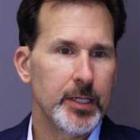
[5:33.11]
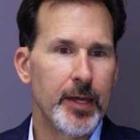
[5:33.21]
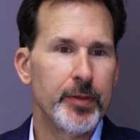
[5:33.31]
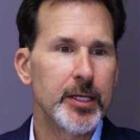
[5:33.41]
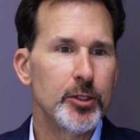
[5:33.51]

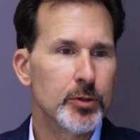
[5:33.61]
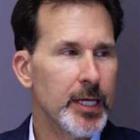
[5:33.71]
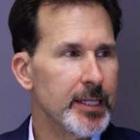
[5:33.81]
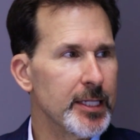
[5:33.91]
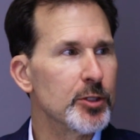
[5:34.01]
and then you
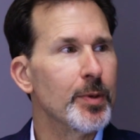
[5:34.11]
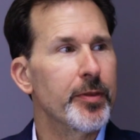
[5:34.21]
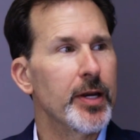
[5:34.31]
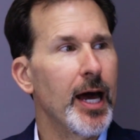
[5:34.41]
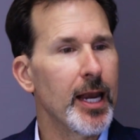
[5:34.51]
take these
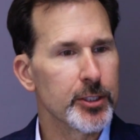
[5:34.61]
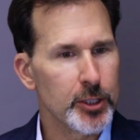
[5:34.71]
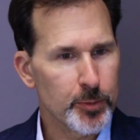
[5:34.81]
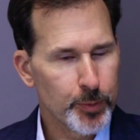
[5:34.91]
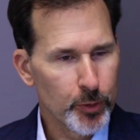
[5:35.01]

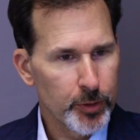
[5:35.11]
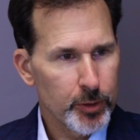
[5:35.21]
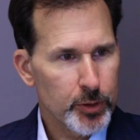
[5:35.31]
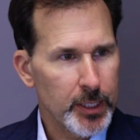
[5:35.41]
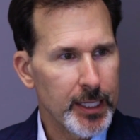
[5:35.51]
methodologies, pull
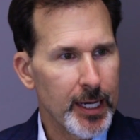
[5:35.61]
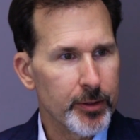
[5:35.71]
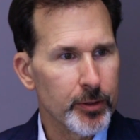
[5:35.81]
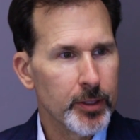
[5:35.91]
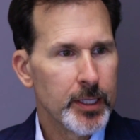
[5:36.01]
those
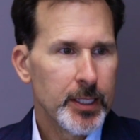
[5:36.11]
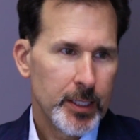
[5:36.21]
together,